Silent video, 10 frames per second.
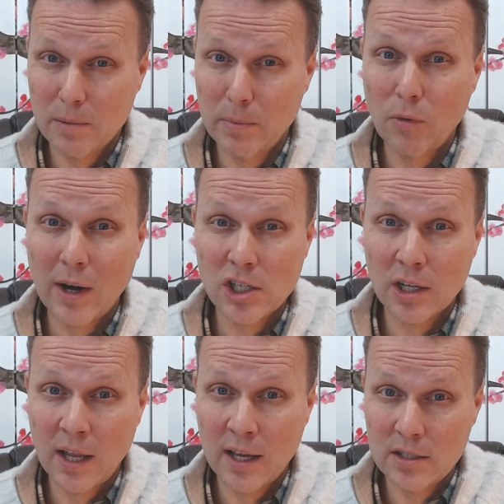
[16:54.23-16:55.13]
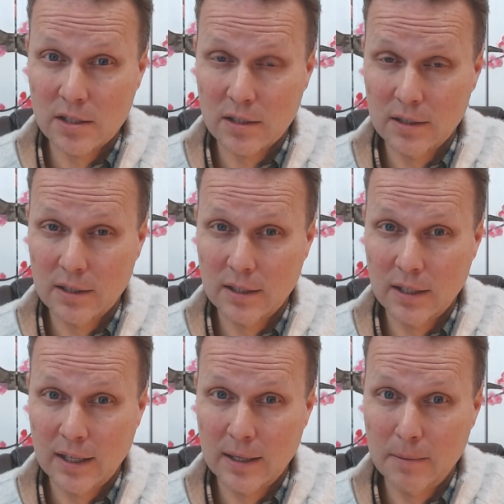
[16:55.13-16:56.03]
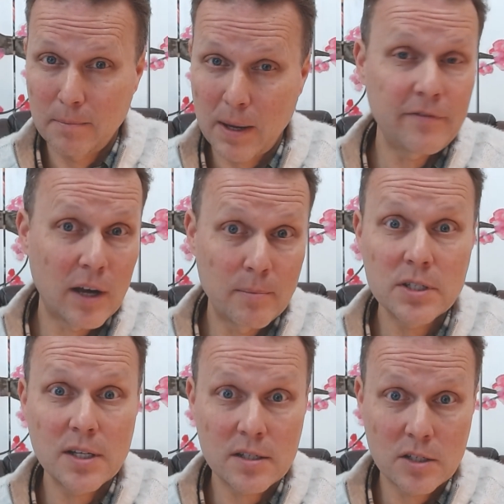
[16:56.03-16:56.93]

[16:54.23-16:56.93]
can be rationalized by pharmacists.